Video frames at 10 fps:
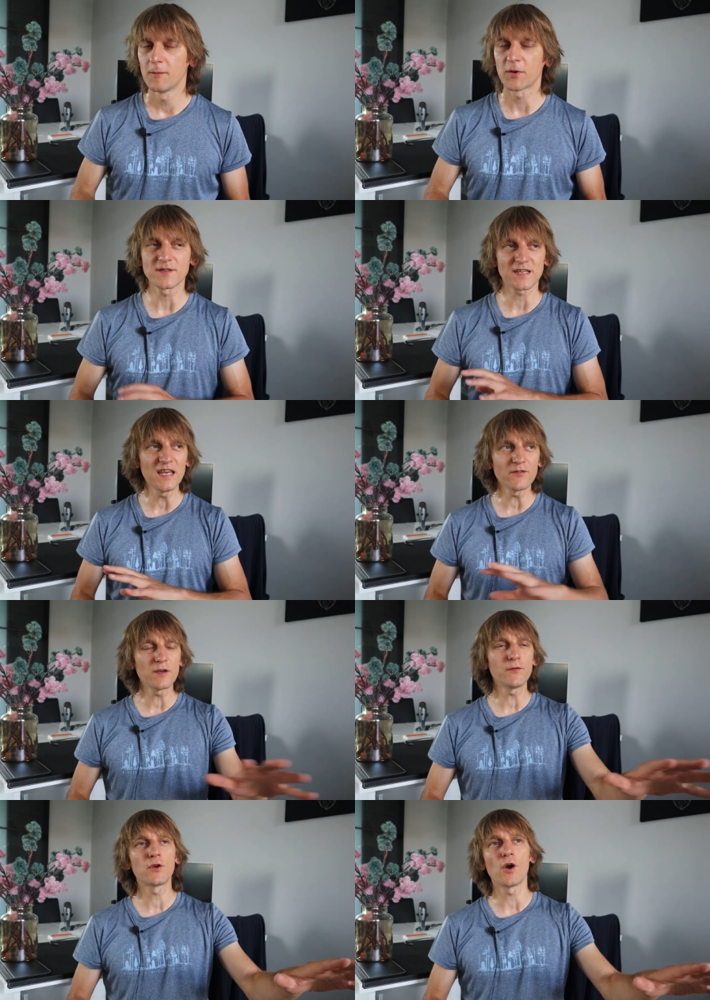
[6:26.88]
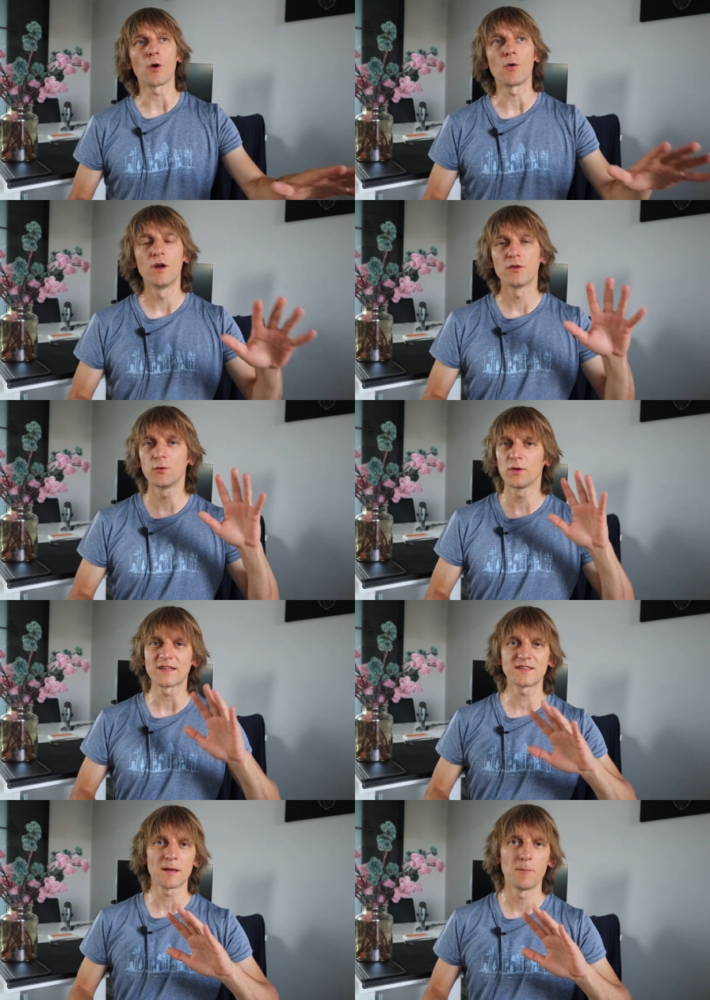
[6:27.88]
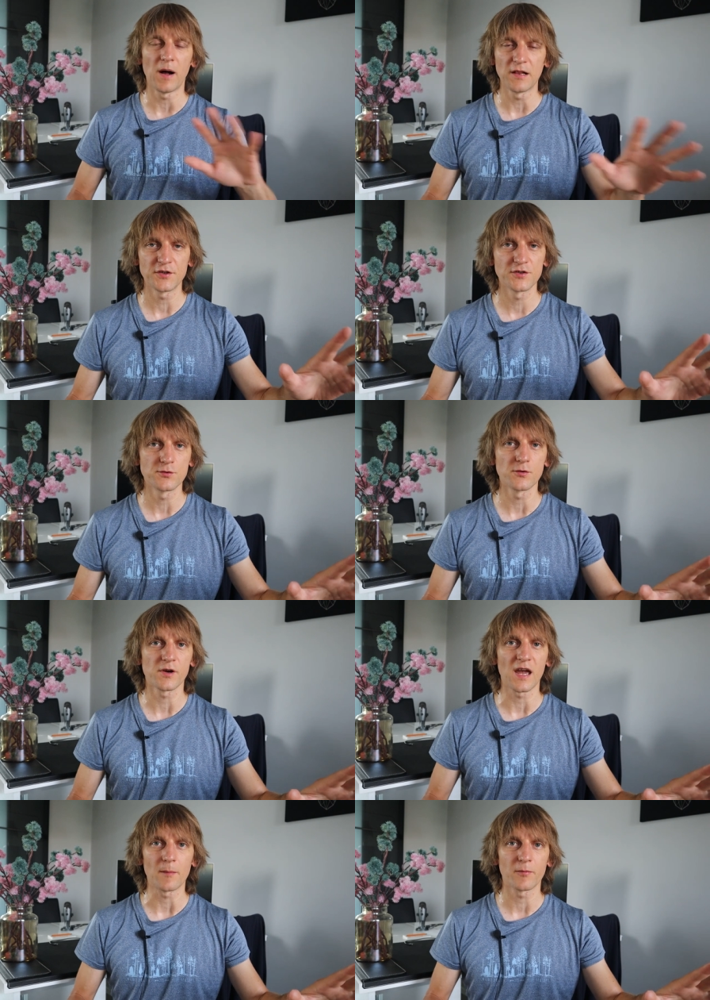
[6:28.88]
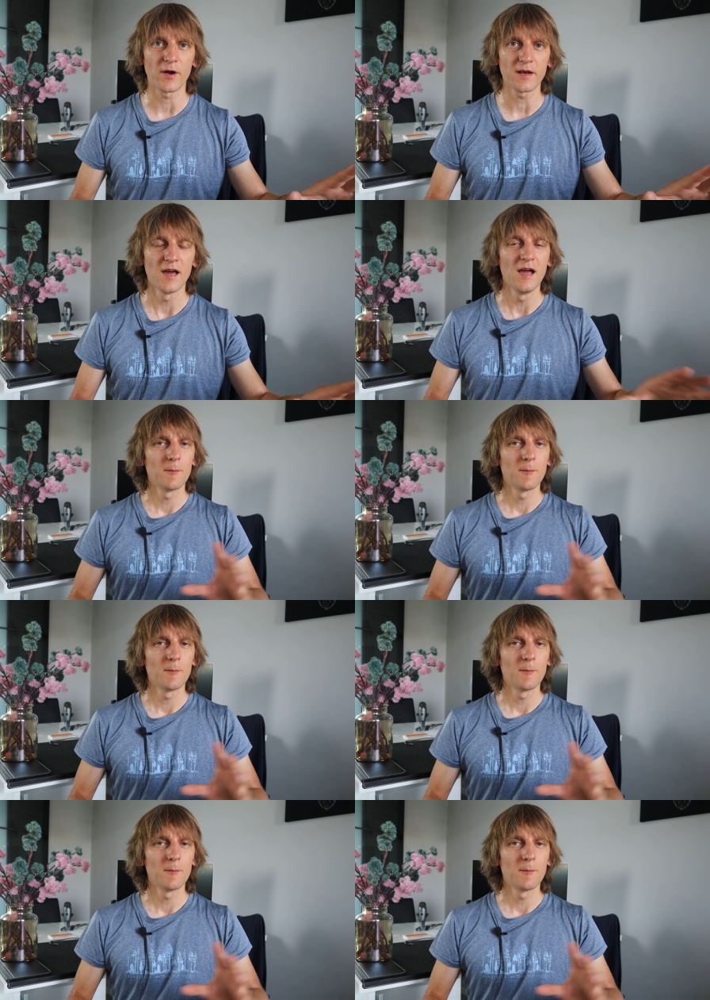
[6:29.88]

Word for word: Because even if you go to, let's say, Baltic Junior Cup, right?